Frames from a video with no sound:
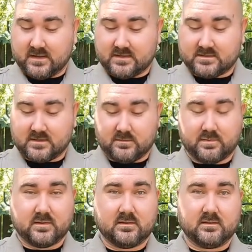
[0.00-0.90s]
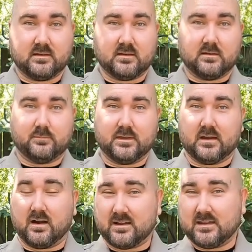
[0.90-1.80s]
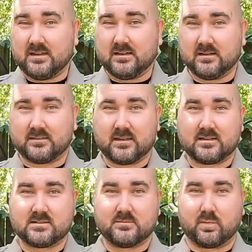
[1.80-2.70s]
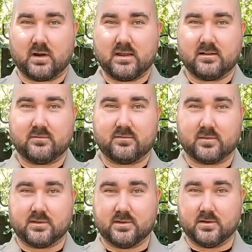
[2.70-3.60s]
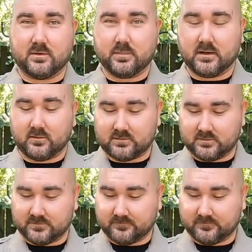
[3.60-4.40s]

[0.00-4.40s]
Next up, Bianchi, I think is the brand for the duty belt.